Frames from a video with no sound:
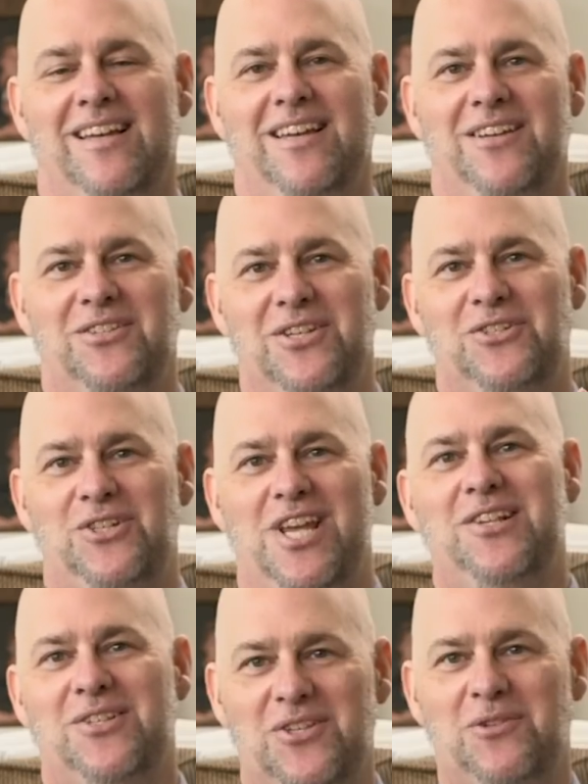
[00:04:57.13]
You see,
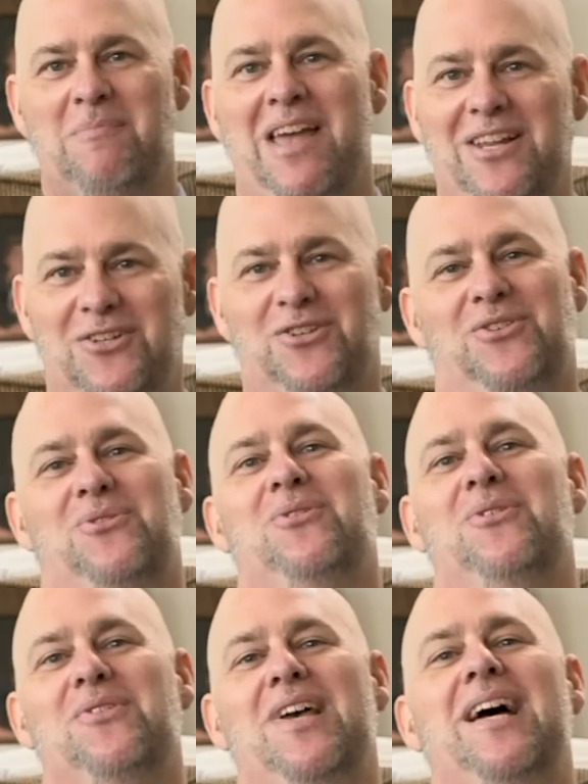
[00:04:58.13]
Jesus made
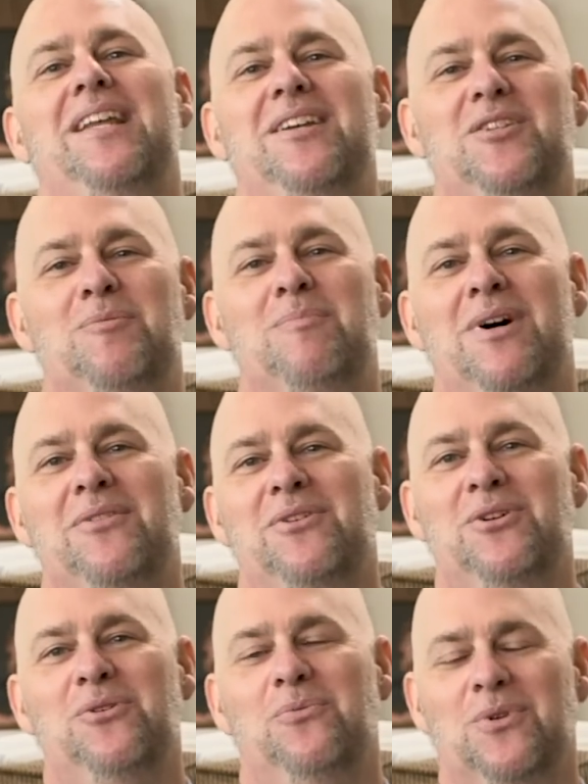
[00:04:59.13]
sure that his
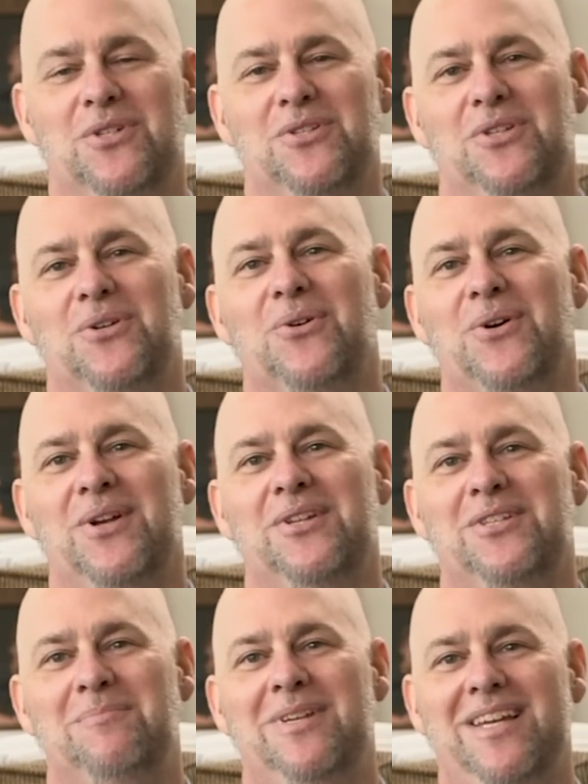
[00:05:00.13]
mother was going
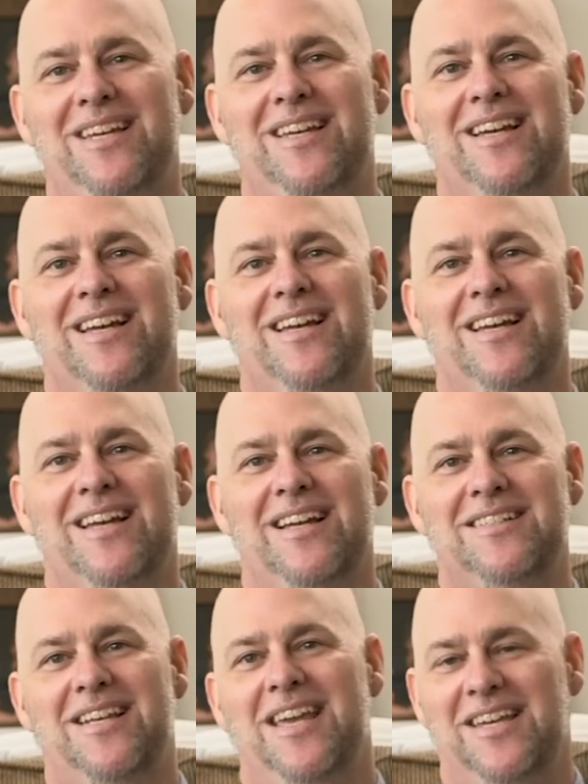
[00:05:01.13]
to be
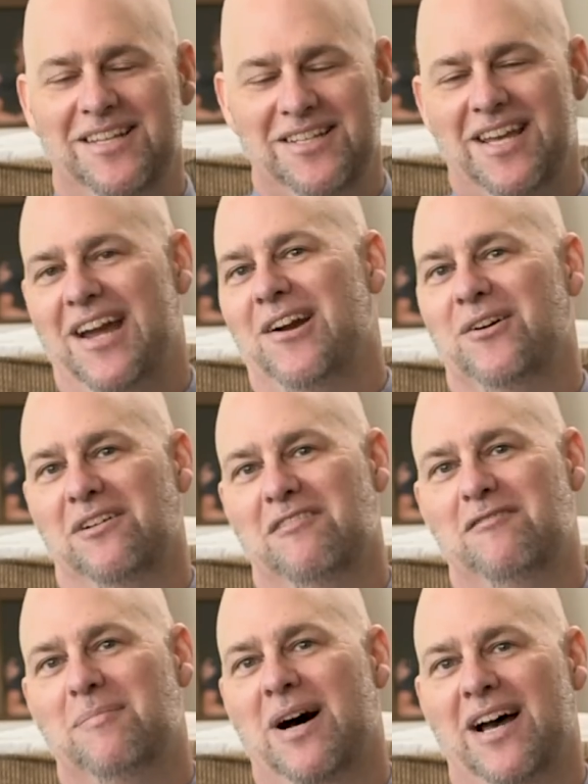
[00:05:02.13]
taken care
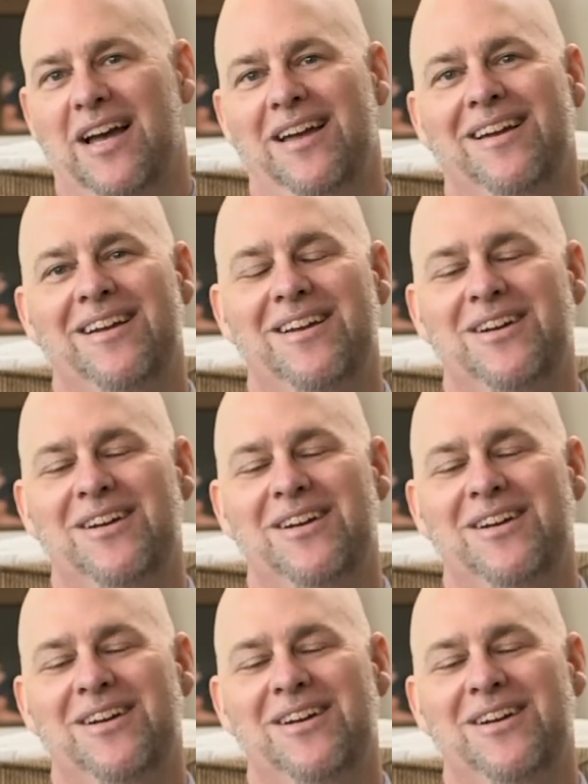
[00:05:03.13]
of by